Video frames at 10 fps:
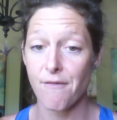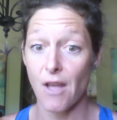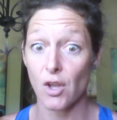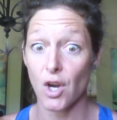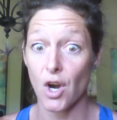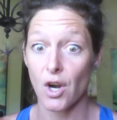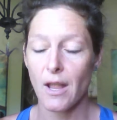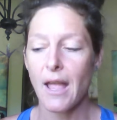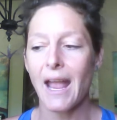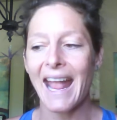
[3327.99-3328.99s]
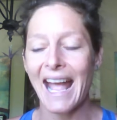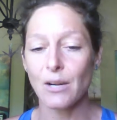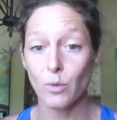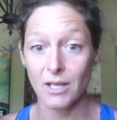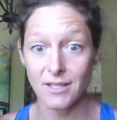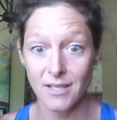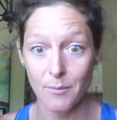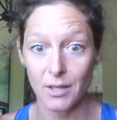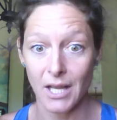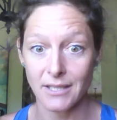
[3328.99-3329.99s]
failure, and what it
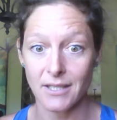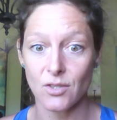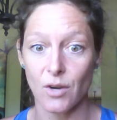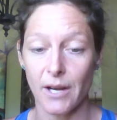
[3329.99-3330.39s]
symbolizes,